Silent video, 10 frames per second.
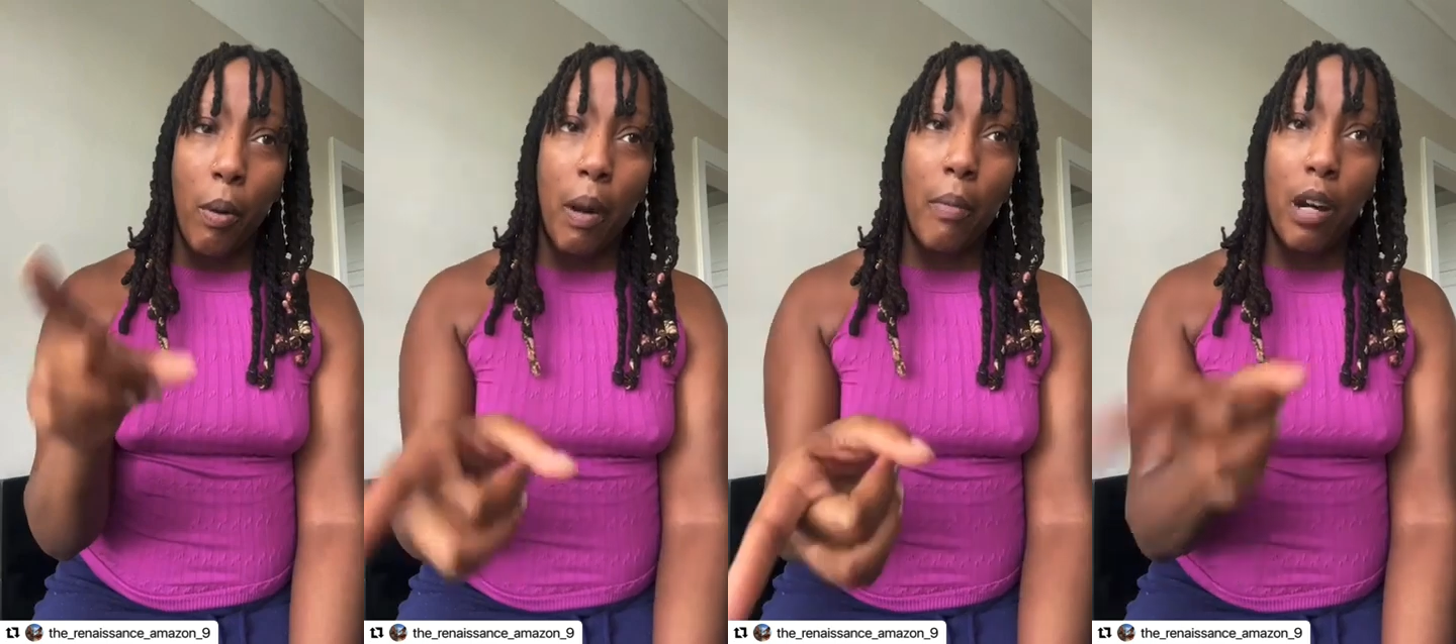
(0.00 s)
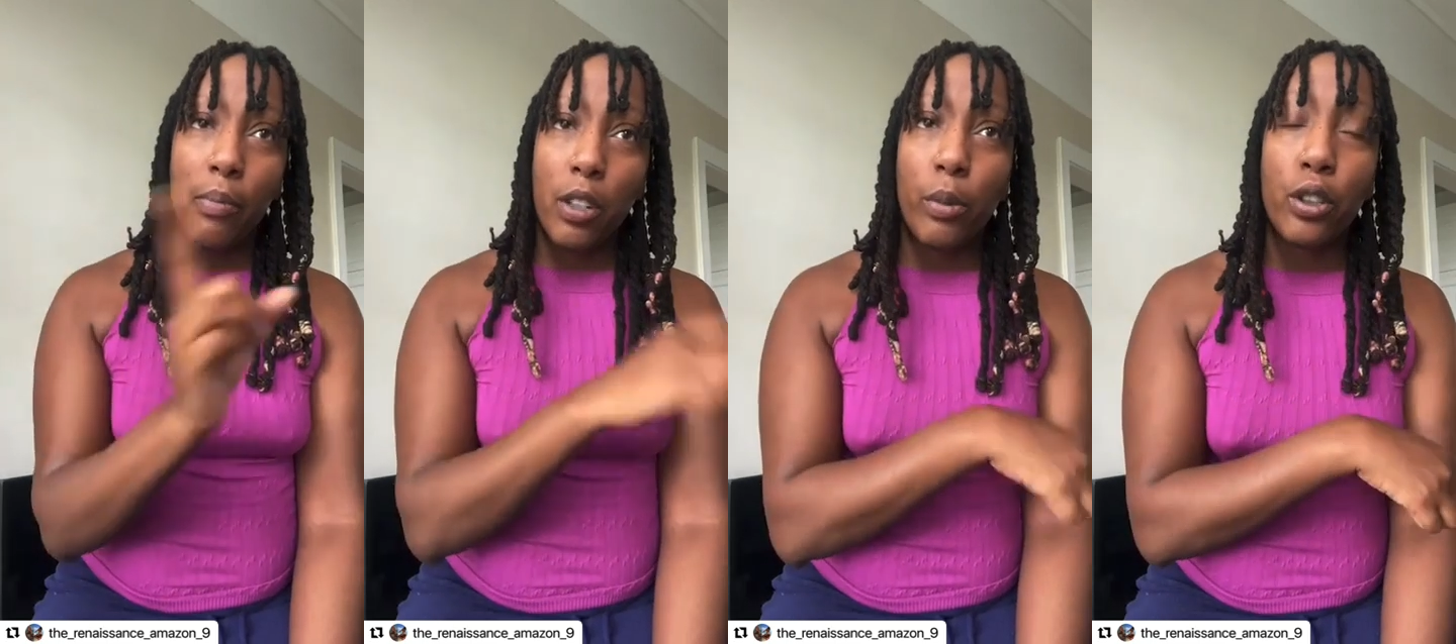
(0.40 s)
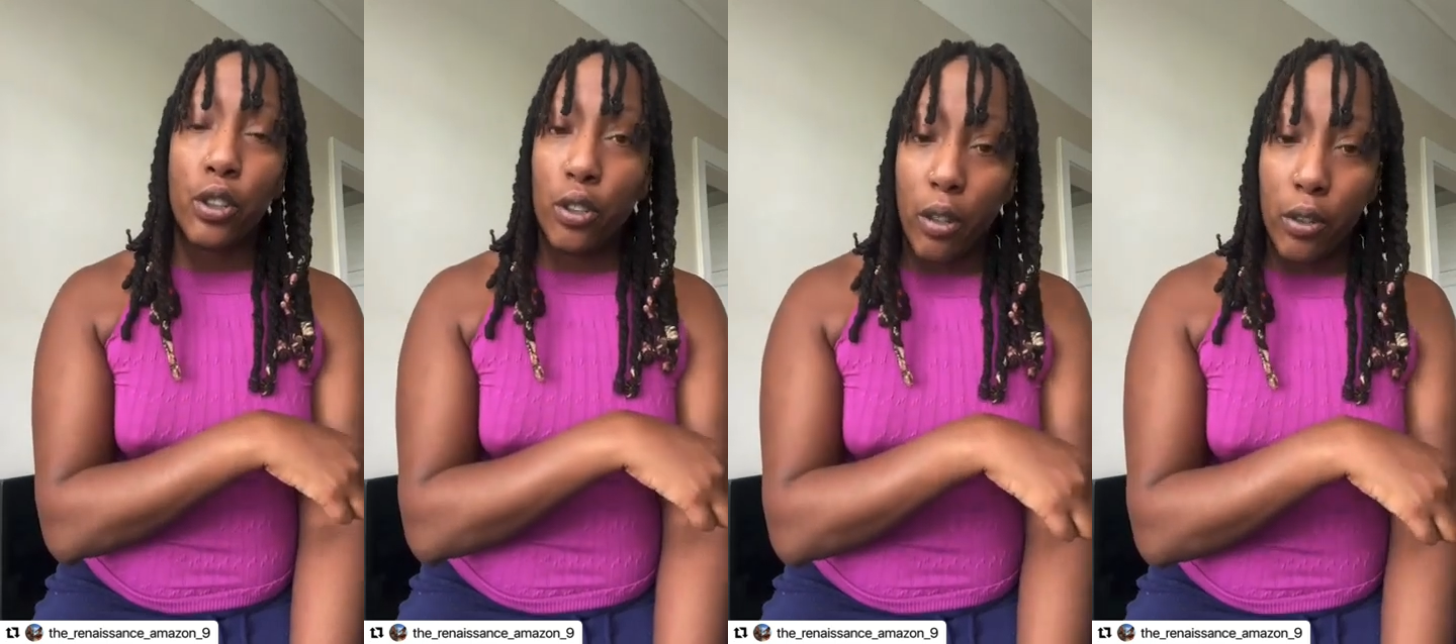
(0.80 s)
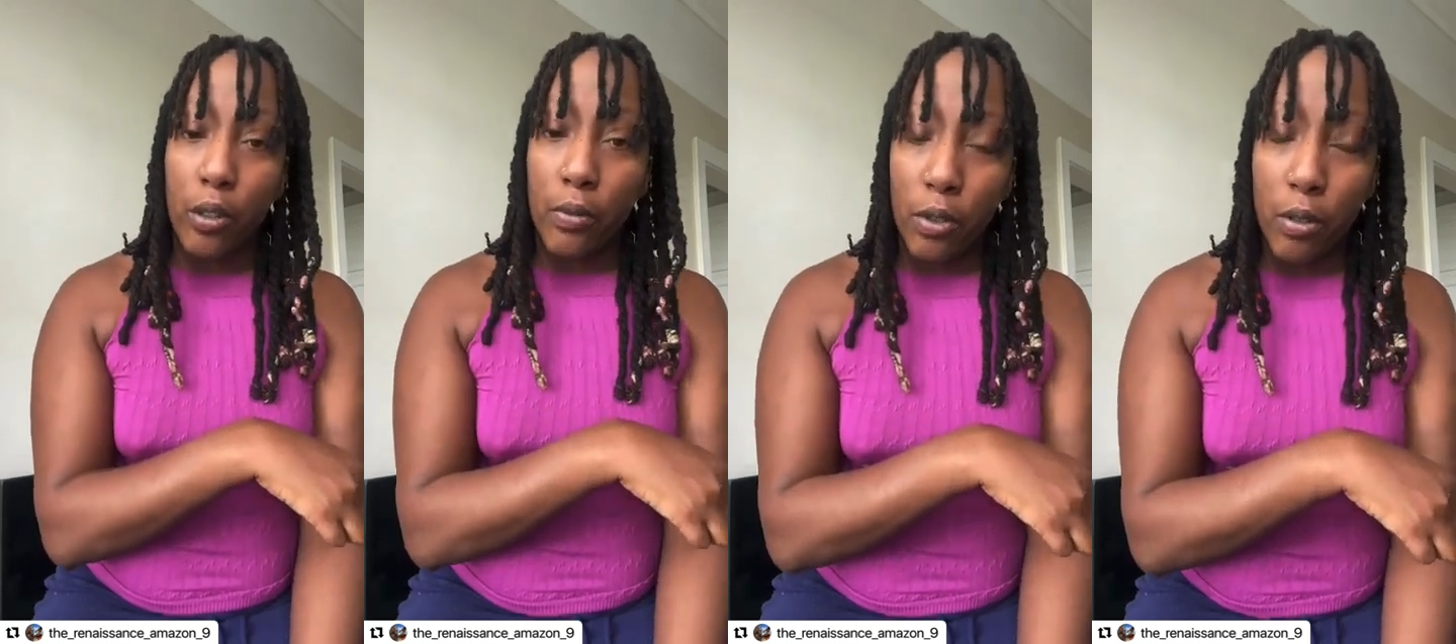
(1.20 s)
but my mom told me she saw
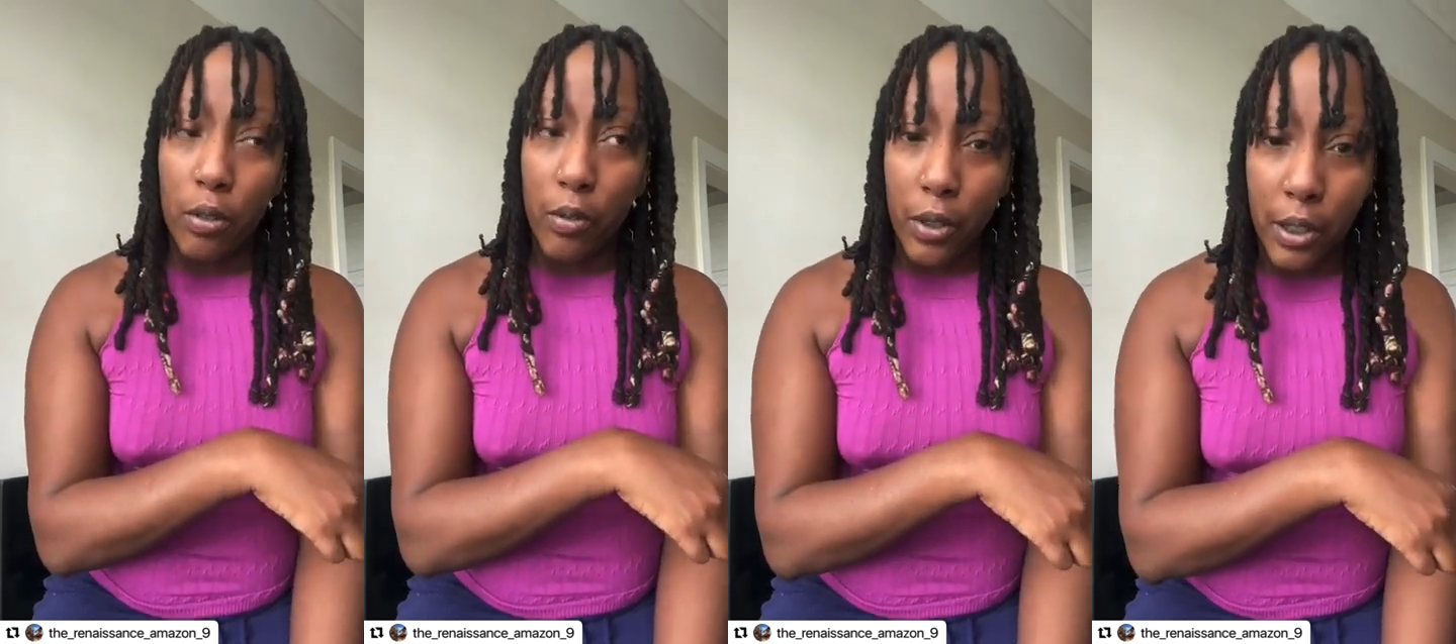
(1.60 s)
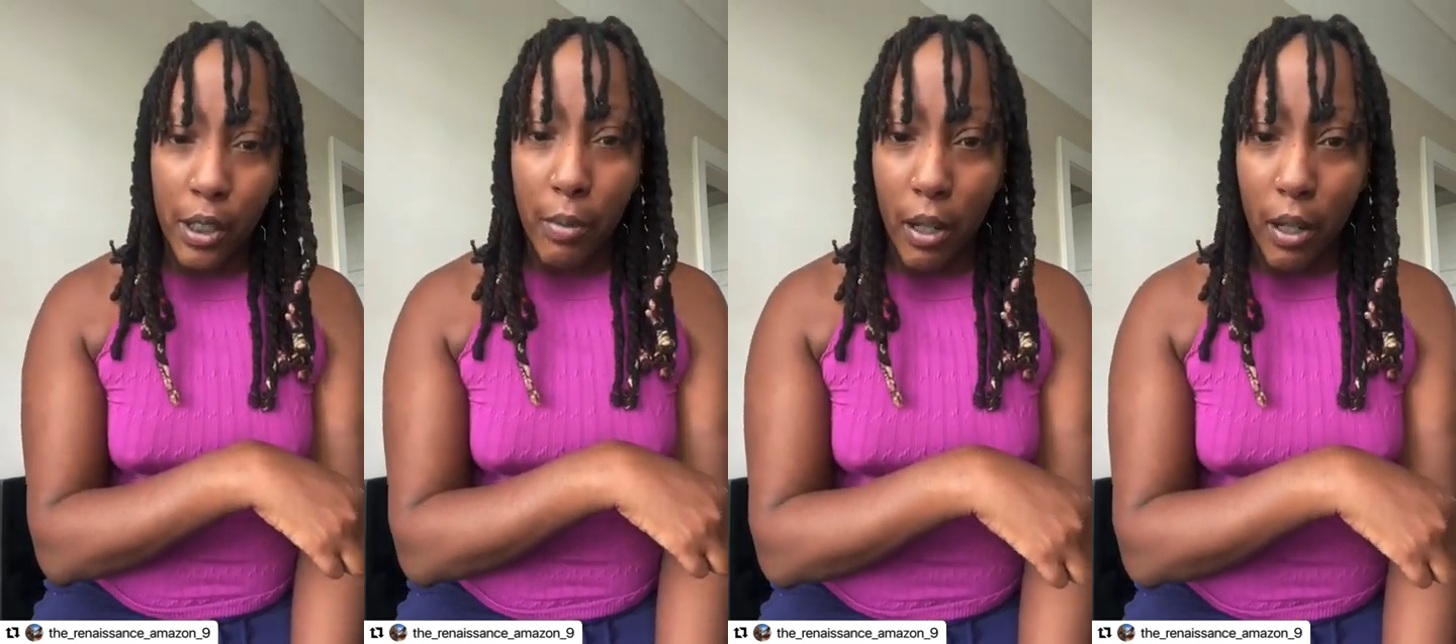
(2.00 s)
University